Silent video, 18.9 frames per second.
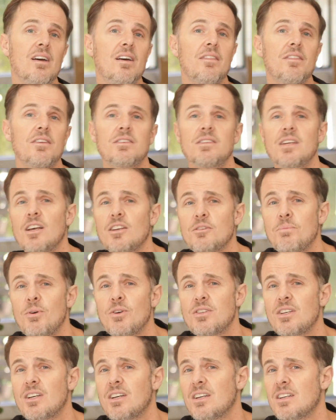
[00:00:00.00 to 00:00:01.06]
the
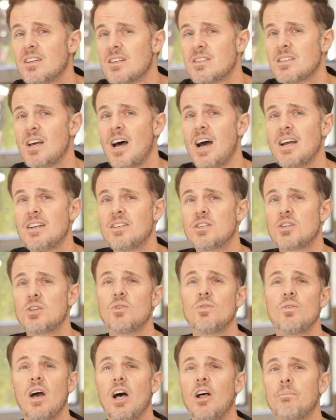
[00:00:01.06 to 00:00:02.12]
salesperson can decide
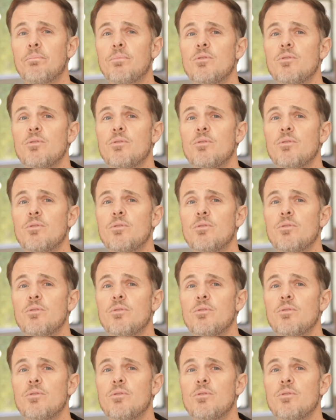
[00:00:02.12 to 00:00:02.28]
to help